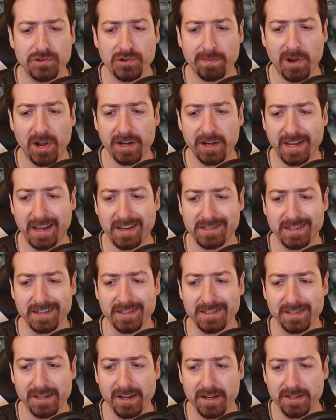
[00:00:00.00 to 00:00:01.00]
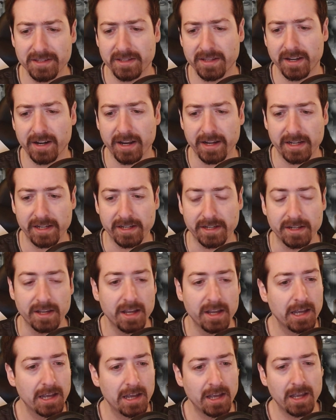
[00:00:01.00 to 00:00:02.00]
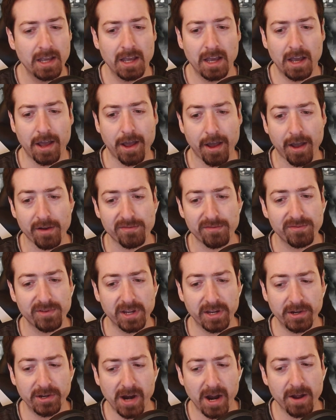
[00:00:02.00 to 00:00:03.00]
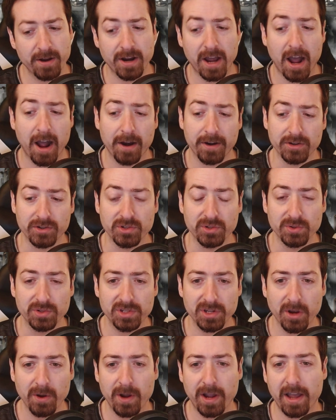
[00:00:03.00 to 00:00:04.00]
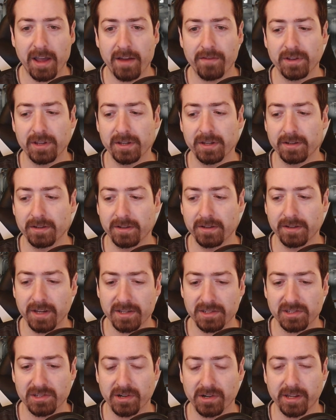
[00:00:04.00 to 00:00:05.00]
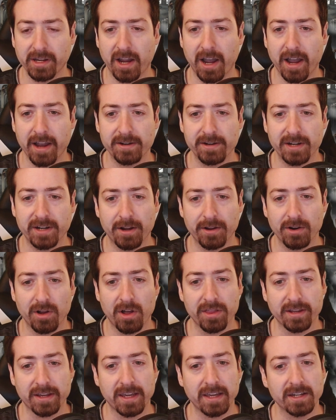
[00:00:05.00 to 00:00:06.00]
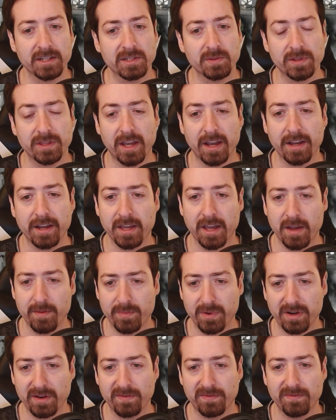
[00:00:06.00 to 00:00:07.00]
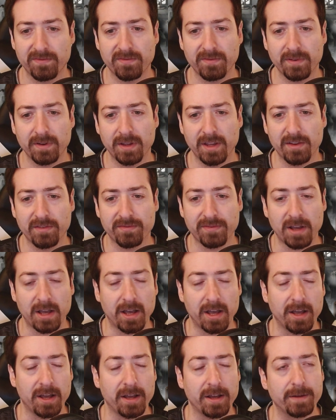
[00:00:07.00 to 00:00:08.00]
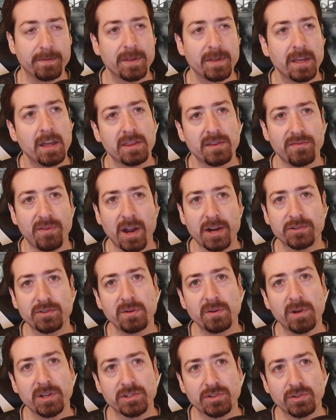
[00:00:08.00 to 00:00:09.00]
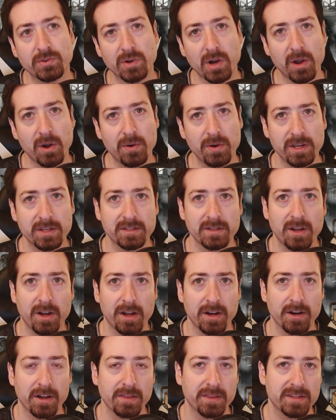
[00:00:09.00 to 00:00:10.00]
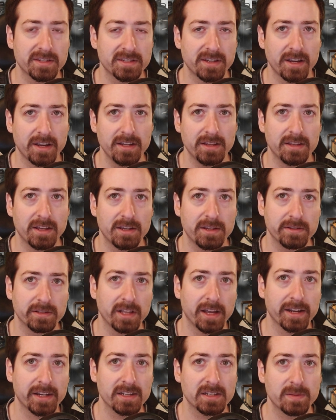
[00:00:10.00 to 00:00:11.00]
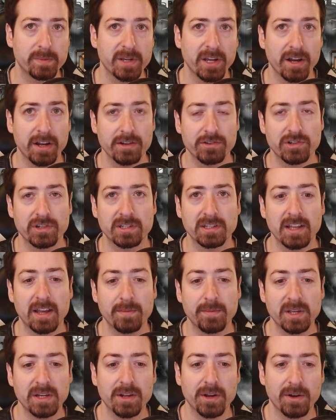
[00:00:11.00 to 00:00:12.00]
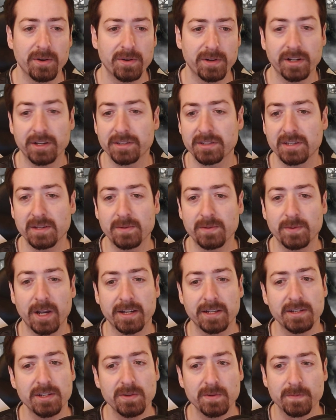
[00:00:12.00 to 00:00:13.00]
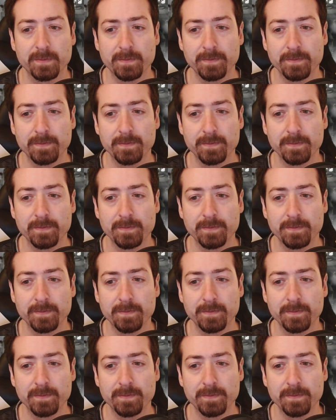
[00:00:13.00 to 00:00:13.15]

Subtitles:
podcasting sites that I can figure out how to do so. I haven't necessarily ironed out all the kinks with that yet, but if the Factory Must Grow is not on the site that you'd like it to be on, just let me know and I'll see what I can do.